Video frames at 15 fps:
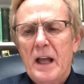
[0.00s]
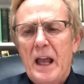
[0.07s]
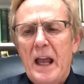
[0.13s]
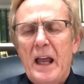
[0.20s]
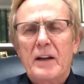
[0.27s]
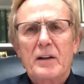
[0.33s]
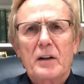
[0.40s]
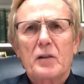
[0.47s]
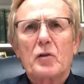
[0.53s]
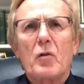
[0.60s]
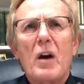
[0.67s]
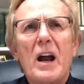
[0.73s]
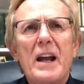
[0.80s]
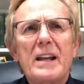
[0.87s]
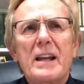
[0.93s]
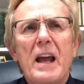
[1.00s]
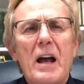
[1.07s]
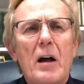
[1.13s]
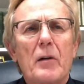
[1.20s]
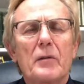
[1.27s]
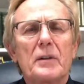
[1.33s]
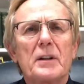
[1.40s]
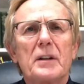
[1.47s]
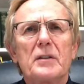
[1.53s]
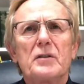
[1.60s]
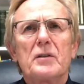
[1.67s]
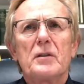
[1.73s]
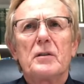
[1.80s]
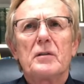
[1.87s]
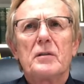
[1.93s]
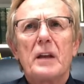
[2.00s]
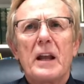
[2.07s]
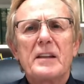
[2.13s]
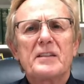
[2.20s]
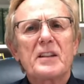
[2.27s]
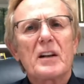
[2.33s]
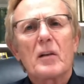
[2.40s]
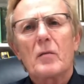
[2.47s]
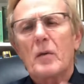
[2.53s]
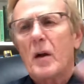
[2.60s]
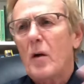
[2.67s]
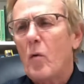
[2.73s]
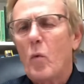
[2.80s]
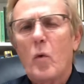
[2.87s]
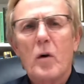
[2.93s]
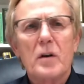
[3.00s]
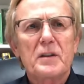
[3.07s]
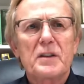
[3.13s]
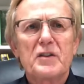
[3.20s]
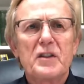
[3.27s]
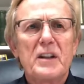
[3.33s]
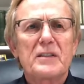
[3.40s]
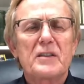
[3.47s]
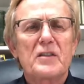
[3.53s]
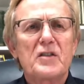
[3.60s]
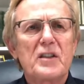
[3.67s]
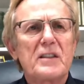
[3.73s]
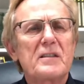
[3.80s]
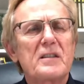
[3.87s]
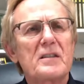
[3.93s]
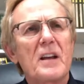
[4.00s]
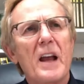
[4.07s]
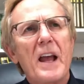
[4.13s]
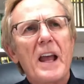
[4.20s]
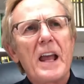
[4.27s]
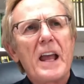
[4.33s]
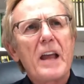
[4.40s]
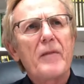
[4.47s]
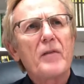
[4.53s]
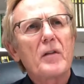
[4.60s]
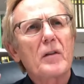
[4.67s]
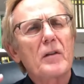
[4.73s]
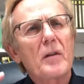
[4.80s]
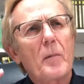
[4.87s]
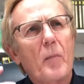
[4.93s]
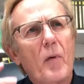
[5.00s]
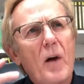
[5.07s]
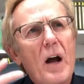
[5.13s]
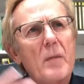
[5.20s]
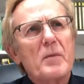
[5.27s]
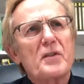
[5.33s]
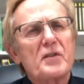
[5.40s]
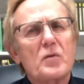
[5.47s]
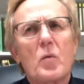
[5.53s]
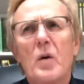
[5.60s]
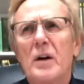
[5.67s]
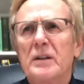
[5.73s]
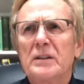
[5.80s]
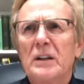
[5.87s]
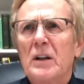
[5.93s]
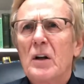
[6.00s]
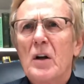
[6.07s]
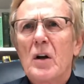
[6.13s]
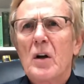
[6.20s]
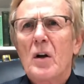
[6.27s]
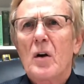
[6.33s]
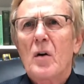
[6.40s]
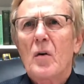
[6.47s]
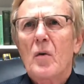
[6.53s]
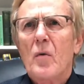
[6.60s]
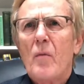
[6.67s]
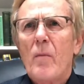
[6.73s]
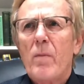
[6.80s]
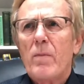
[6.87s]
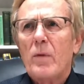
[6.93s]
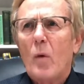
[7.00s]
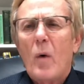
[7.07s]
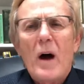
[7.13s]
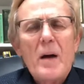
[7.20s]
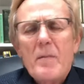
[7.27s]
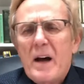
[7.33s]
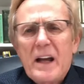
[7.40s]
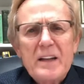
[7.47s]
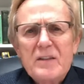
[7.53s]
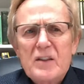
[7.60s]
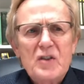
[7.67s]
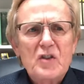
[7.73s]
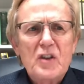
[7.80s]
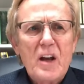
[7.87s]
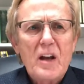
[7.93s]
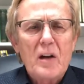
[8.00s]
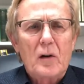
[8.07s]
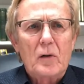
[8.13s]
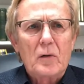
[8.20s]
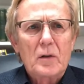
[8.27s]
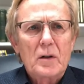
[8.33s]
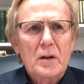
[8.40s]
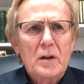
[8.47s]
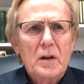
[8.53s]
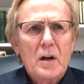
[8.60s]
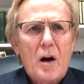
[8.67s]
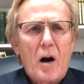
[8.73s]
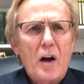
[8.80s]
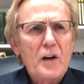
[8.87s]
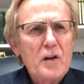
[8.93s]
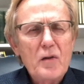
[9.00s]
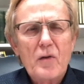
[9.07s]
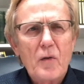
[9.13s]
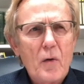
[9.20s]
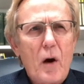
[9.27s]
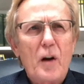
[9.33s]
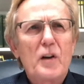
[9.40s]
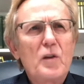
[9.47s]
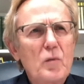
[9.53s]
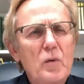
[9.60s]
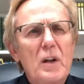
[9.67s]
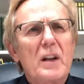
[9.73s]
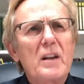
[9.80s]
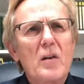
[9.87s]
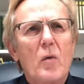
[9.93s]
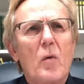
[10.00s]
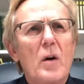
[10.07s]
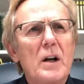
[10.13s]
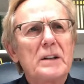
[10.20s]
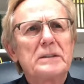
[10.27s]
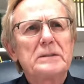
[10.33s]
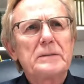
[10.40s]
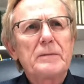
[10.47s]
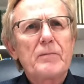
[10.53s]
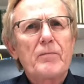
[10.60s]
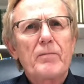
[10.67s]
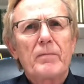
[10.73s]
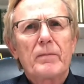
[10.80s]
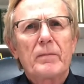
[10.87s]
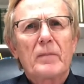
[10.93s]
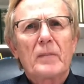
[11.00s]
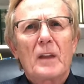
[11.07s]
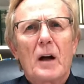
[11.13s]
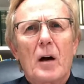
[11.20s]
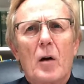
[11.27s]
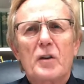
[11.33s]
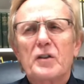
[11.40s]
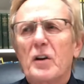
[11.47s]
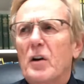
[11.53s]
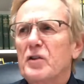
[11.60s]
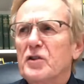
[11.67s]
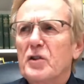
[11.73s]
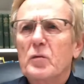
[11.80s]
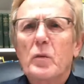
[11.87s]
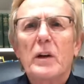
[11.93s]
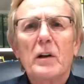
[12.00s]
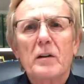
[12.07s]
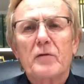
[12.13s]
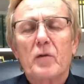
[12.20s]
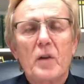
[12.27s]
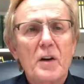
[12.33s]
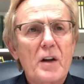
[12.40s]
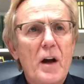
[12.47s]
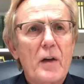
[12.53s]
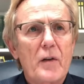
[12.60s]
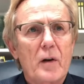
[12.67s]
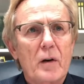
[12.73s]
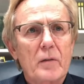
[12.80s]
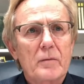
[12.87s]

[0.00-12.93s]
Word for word: And, in crying out, uh, he sent a, a word to Jesus, Jesus, if you're the promised one, why am I in this jail? Are you, the, are you really the one? Or, or should we look for another?